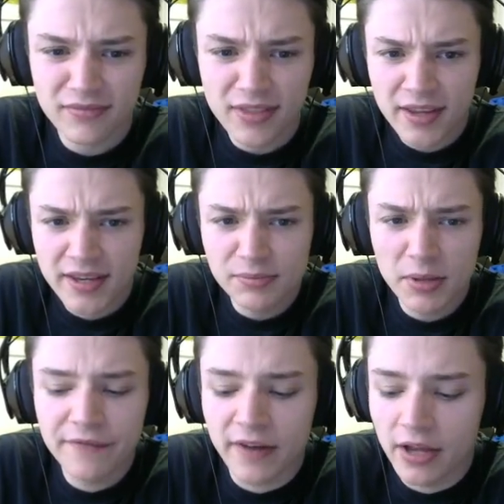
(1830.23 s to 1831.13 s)
He's
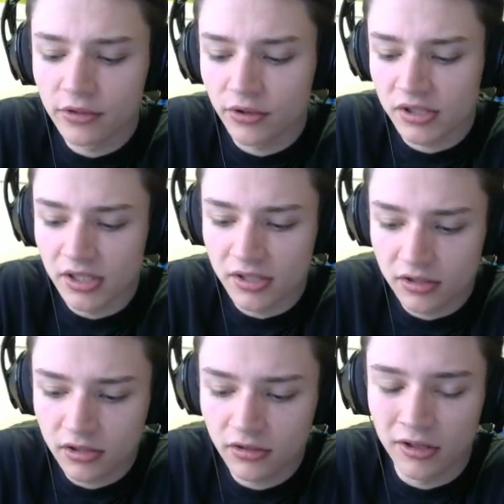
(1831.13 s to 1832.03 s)
played fine throughout the season.
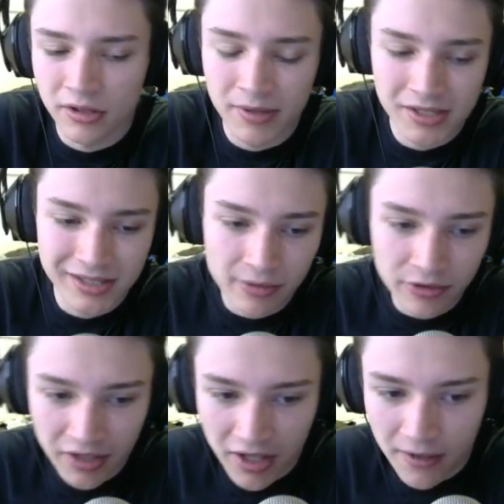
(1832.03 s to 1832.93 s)
Certainly not the best demo in the
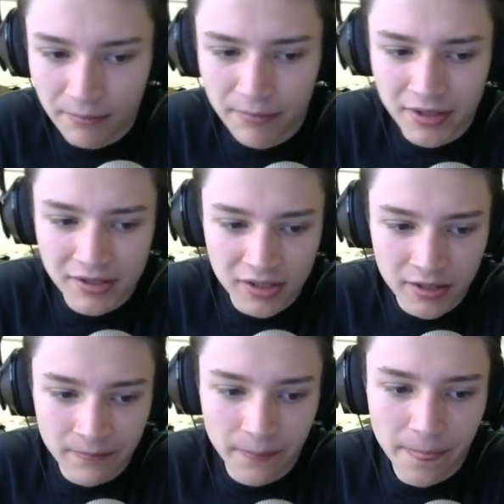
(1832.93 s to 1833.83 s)
game, but
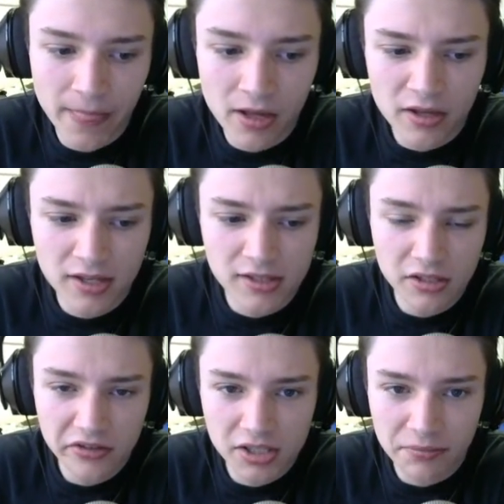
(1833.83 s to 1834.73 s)
he's
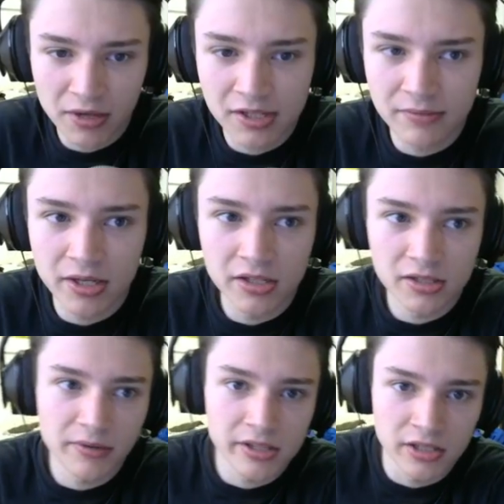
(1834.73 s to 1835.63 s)
certainly surprised me, and he's
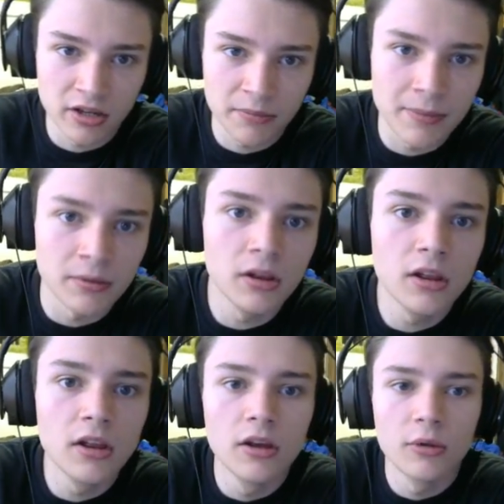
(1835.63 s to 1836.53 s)
surprised a lot of people
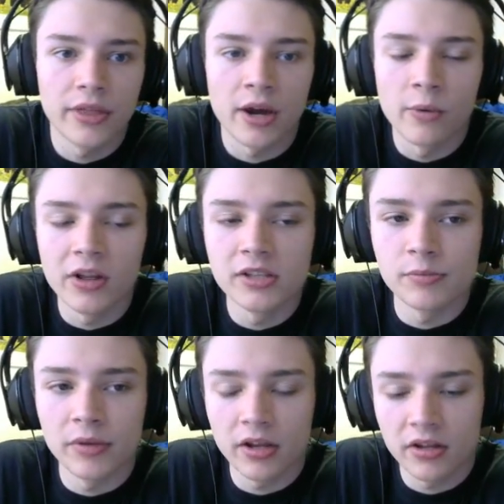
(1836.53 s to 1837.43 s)
with how well he's been
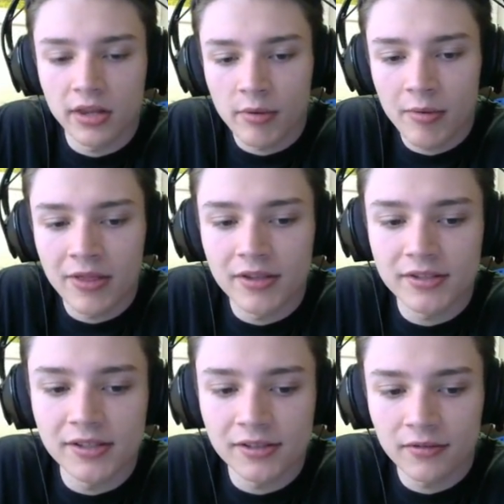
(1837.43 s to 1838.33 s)
playing on Demo Man this
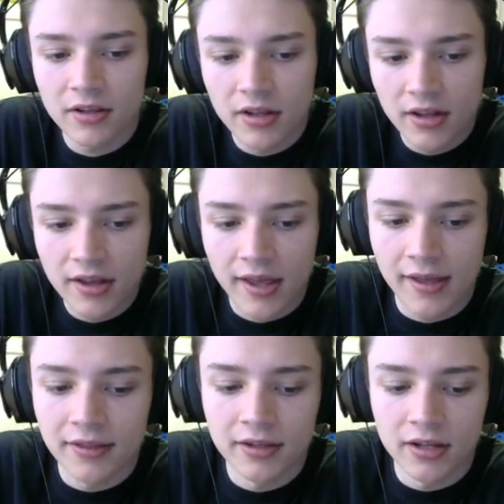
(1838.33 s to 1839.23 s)
season.
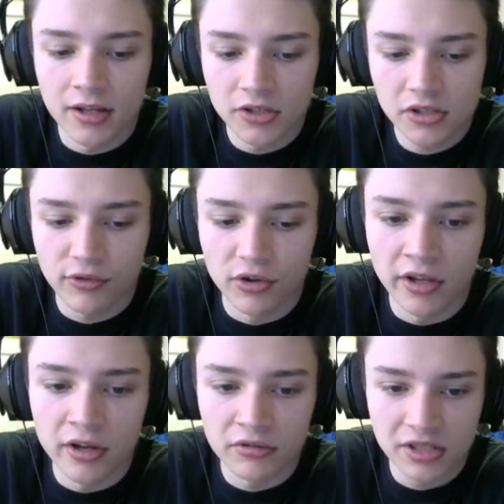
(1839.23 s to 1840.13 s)
And just for
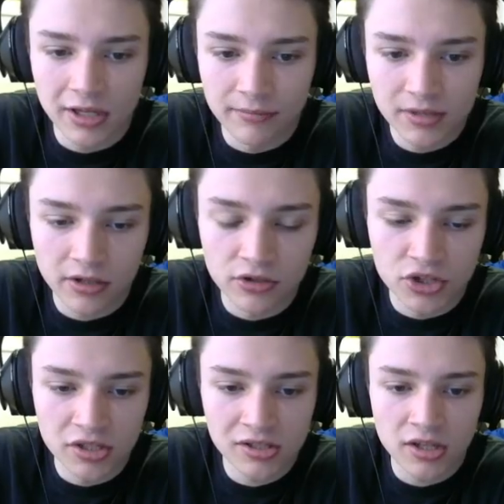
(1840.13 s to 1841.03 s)
team synergy
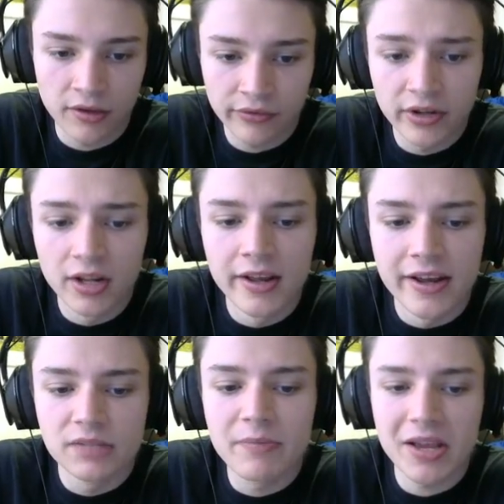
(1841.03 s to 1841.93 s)
and stuff,
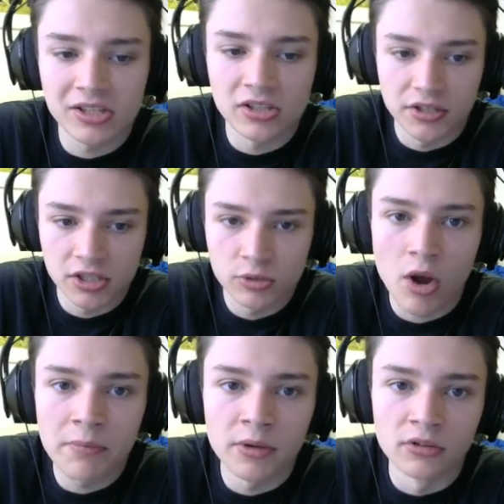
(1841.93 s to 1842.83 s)
it's best not to
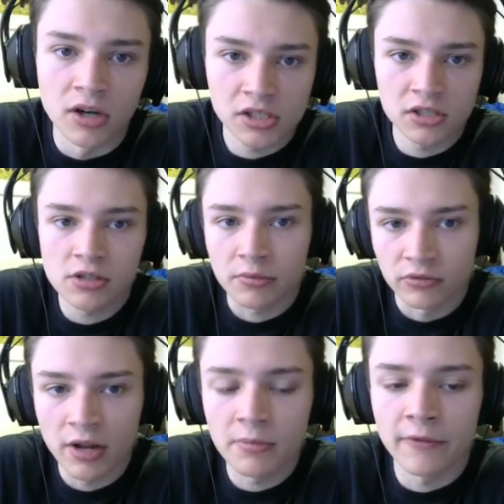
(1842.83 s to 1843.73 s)
swap your roster up
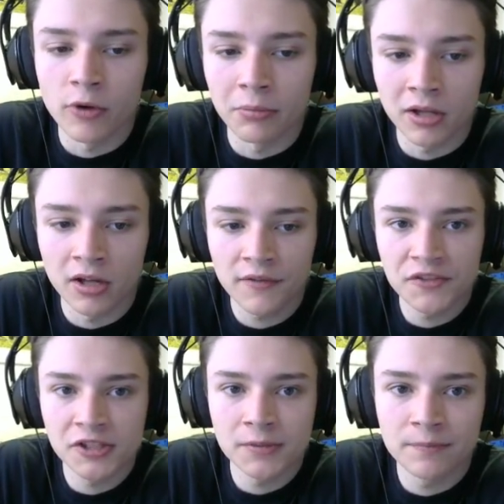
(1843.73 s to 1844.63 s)
right before playoffs